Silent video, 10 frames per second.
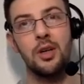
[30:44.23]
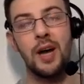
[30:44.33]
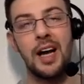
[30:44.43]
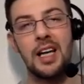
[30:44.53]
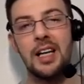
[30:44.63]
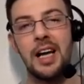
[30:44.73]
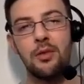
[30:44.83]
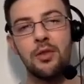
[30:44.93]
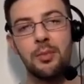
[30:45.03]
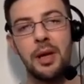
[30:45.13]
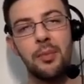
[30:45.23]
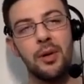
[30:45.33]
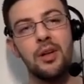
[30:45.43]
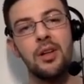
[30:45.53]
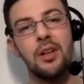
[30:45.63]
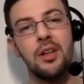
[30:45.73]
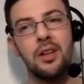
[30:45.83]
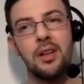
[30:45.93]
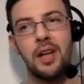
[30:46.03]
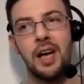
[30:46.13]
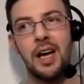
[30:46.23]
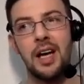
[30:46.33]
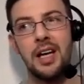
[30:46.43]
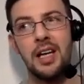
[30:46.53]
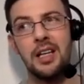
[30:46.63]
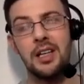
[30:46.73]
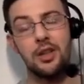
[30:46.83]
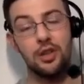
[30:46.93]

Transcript: I connect with people that are